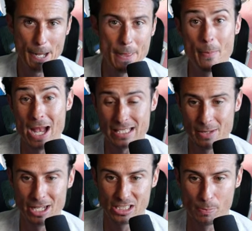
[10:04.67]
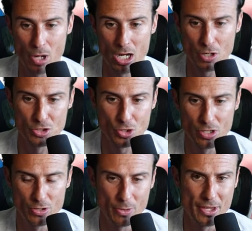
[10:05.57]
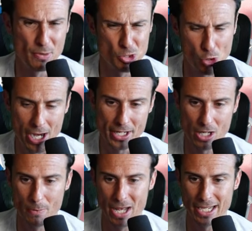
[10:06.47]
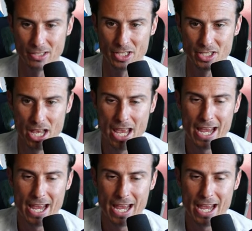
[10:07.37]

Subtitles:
in the past game against the Broncos during when they were trying to come back at least.